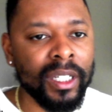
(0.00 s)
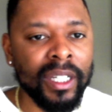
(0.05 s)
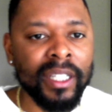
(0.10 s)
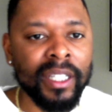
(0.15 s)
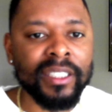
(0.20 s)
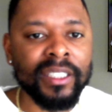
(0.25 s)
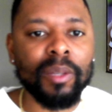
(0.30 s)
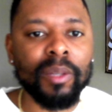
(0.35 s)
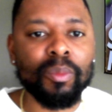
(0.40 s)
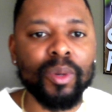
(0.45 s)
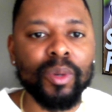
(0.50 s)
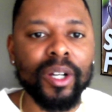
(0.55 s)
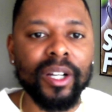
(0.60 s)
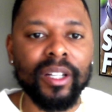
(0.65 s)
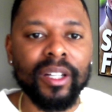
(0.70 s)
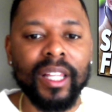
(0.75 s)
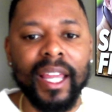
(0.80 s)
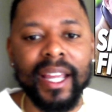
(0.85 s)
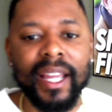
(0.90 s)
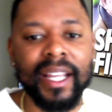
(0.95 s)
somewhere
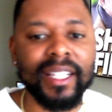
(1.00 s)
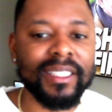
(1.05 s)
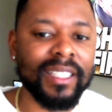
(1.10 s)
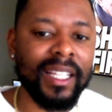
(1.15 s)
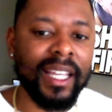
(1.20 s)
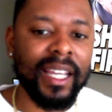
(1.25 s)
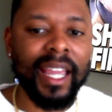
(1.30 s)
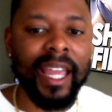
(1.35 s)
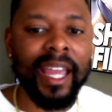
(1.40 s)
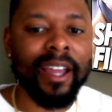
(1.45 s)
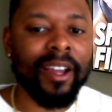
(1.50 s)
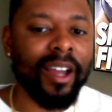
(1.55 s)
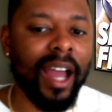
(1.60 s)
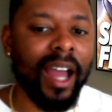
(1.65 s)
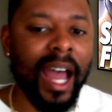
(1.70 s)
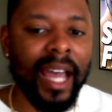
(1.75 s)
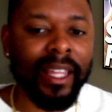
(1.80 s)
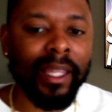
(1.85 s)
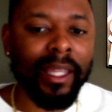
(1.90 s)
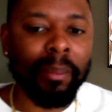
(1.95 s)
like it's like
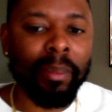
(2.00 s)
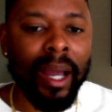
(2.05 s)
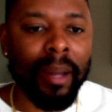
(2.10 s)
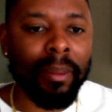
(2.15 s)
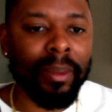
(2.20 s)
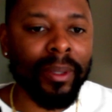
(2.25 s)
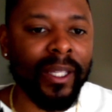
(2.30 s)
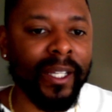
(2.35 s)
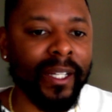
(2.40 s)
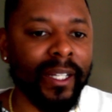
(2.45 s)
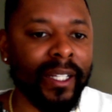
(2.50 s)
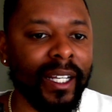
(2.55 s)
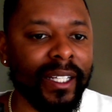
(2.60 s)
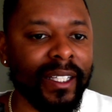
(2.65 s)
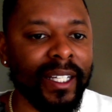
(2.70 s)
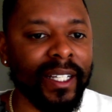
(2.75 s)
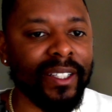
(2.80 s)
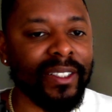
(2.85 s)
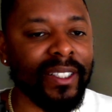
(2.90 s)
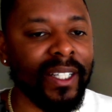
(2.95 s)
highly populated. I
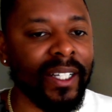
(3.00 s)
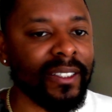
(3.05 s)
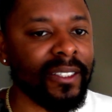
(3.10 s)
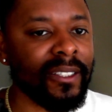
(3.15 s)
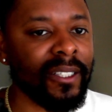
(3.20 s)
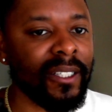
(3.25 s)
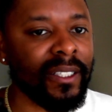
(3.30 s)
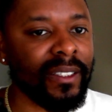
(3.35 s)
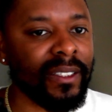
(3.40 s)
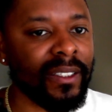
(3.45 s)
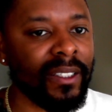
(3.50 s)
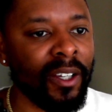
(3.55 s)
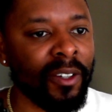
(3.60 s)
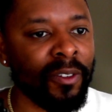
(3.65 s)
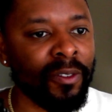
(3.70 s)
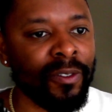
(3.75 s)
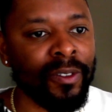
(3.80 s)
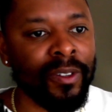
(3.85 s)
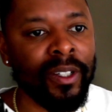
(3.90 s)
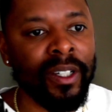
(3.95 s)
think Tesla and
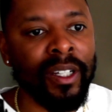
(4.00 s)
stuff,